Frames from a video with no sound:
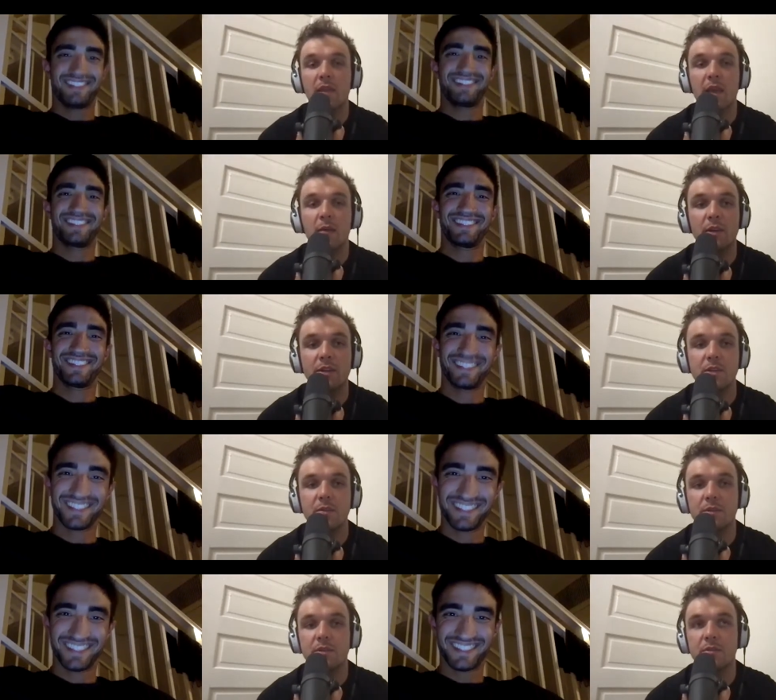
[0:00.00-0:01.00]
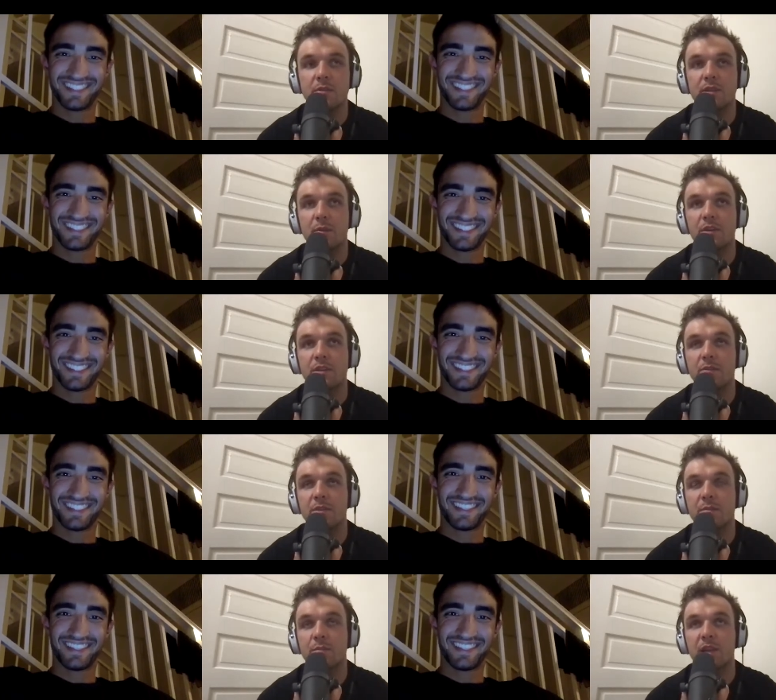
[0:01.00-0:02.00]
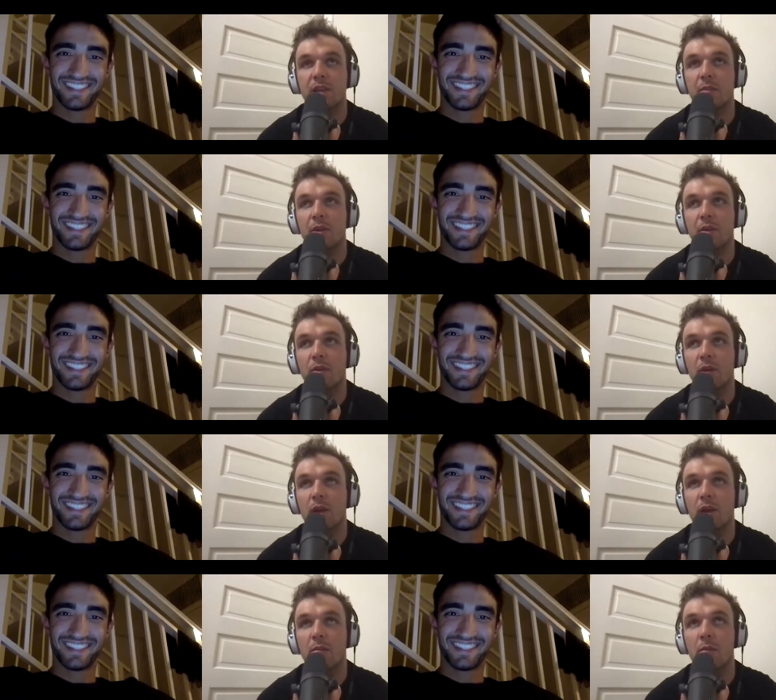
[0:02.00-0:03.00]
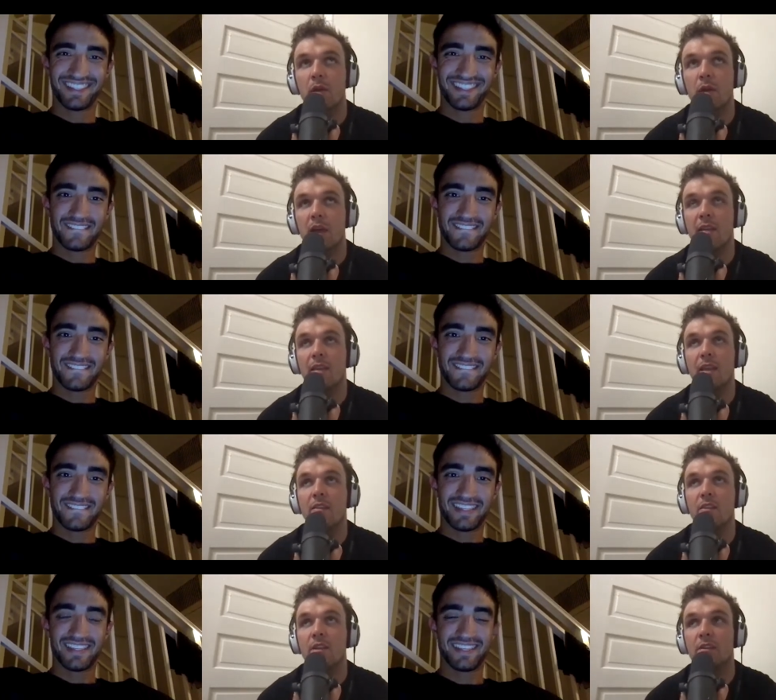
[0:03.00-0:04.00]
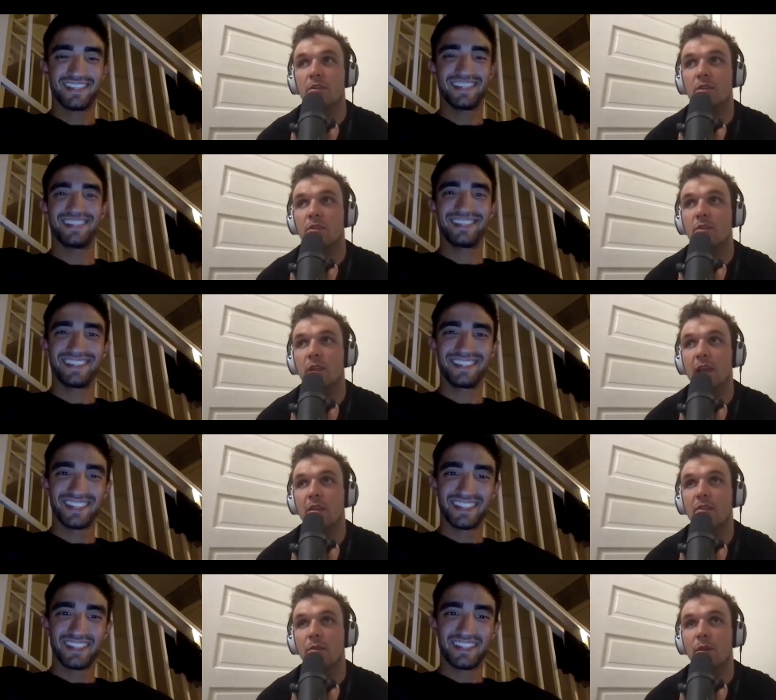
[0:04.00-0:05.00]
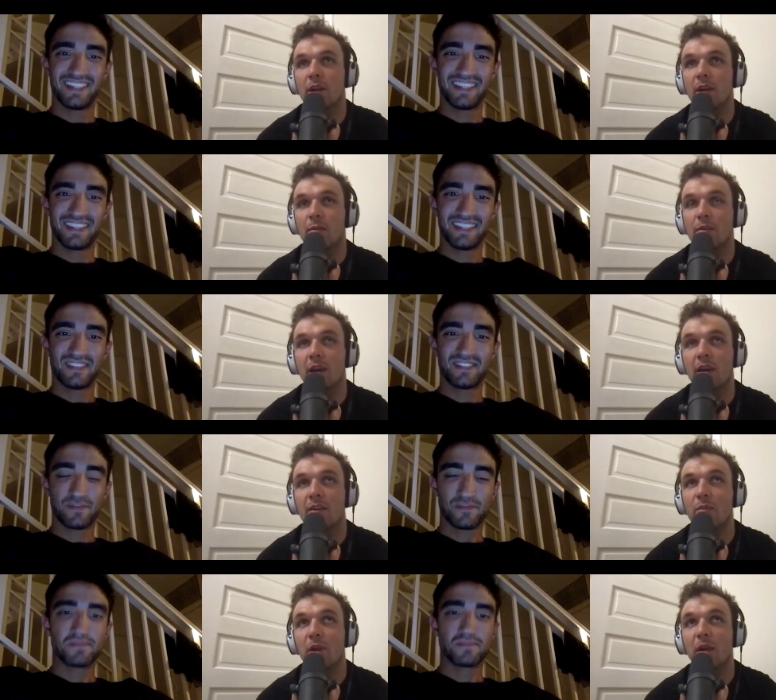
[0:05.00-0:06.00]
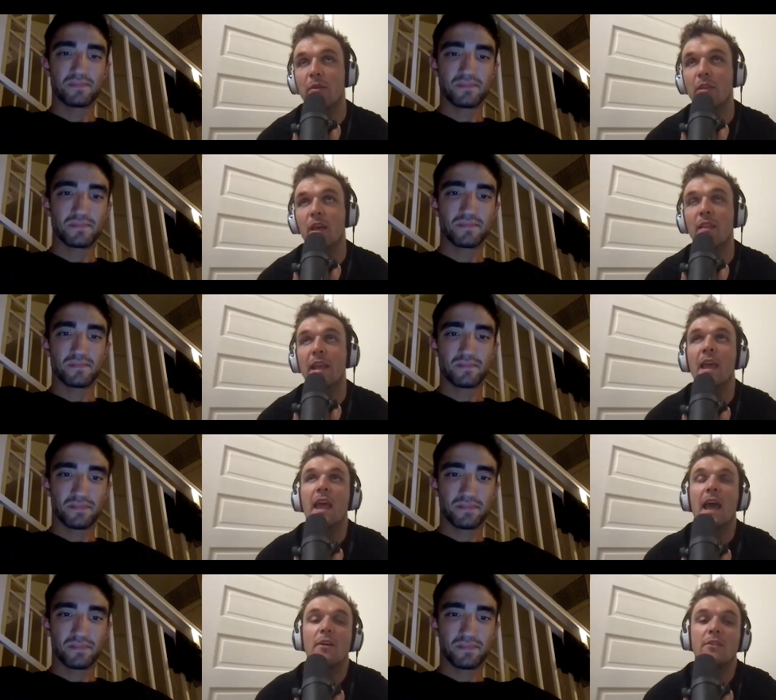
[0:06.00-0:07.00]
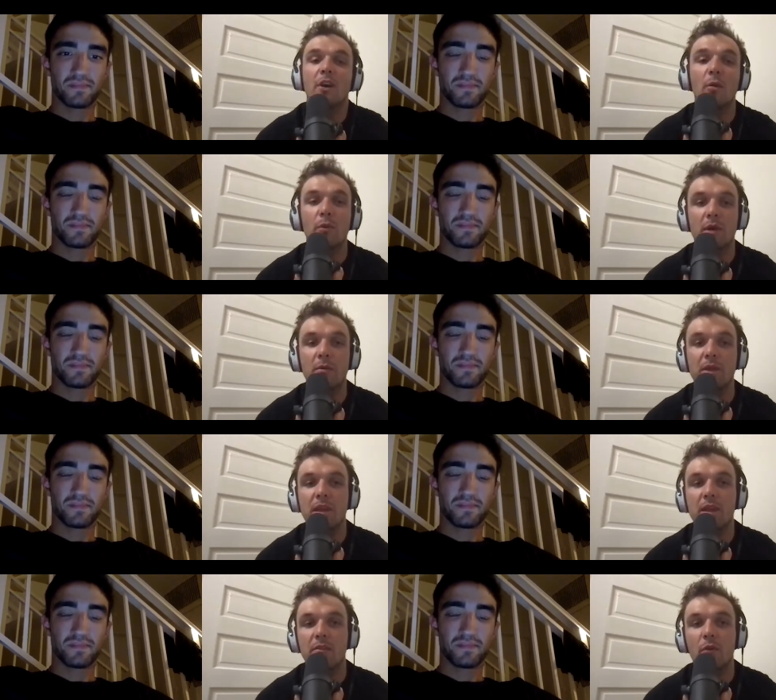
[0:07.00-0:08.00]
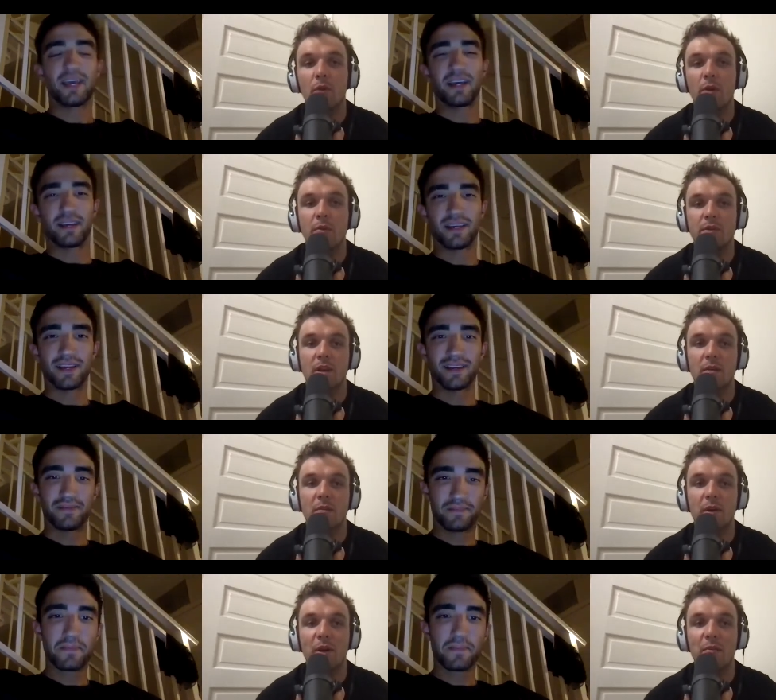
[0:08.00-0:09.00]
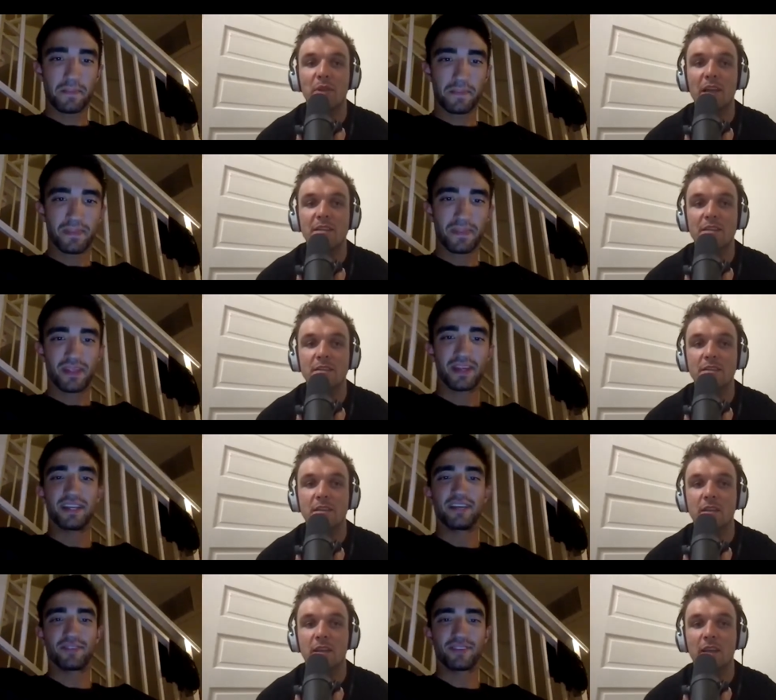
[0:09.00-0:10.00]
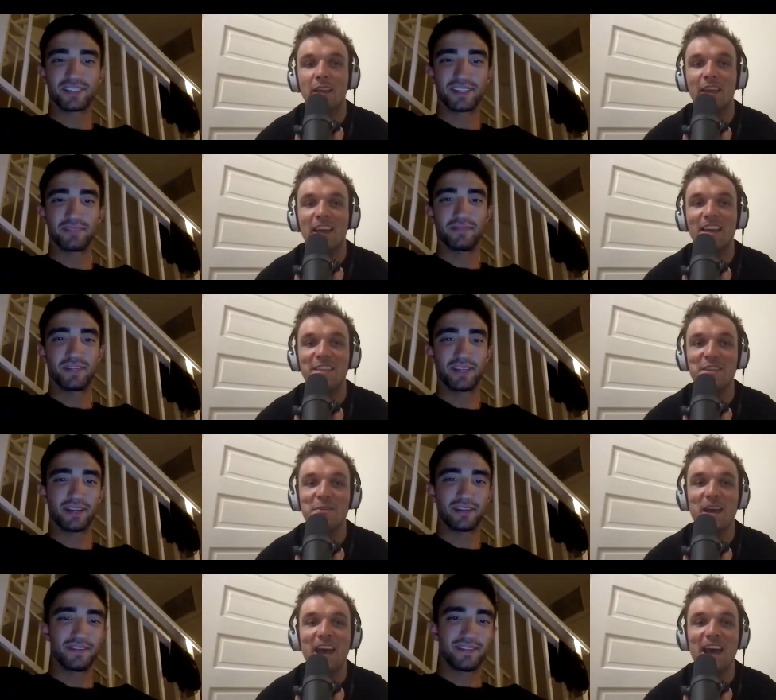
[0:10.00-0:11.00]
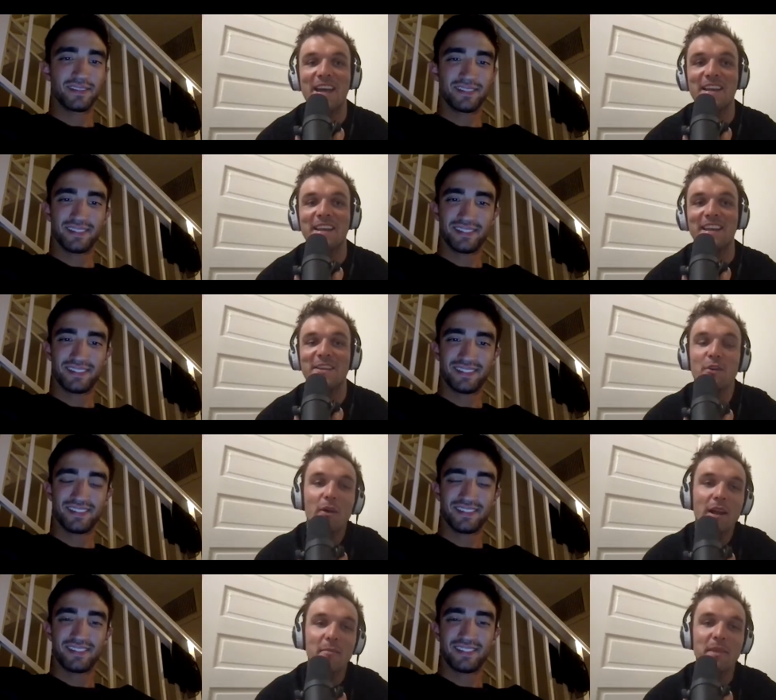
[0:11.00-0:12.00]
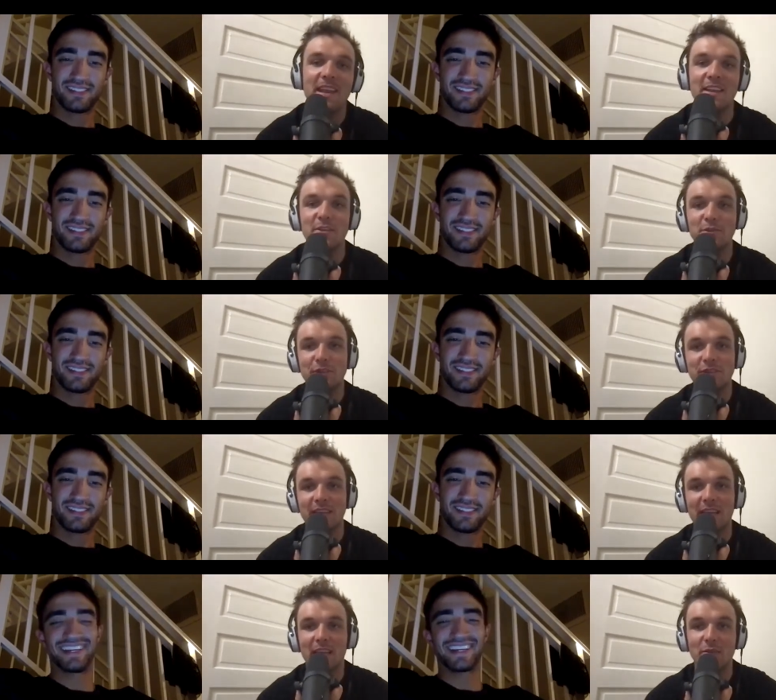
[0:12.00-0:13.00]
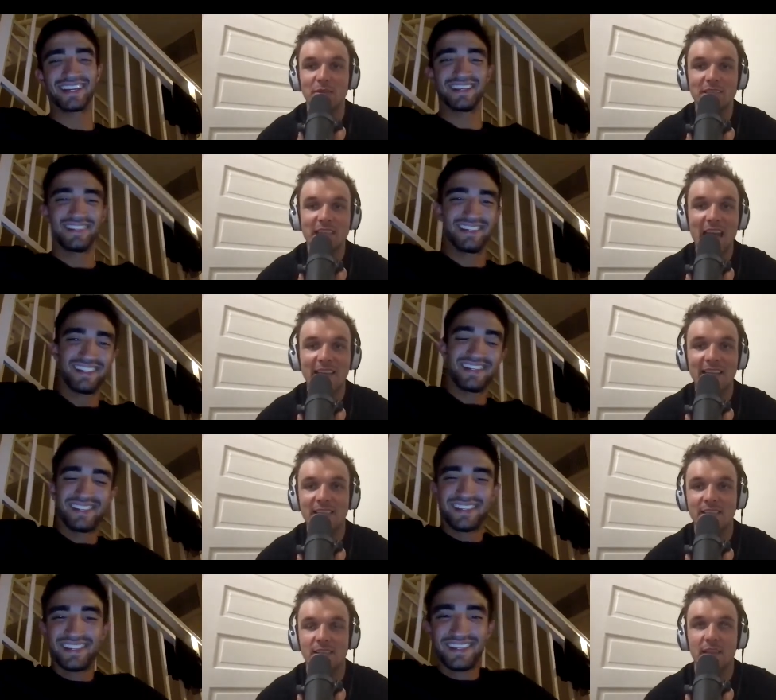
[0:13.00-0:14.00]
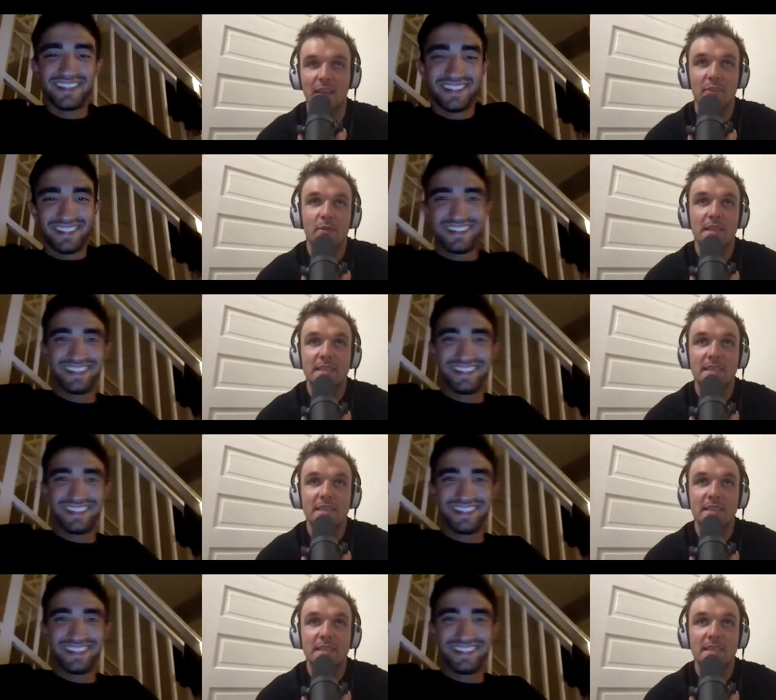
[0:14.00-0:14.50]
Speaker 1: thing I wish he would do is I wish he would split him and Corey up, and I think he's gonna do it too late to where he retires. But I would love like how dope would it be if Corey yeah, yeah, was yeah. on on Blazers, and then you had you know what I mean, and you just like you stack these like three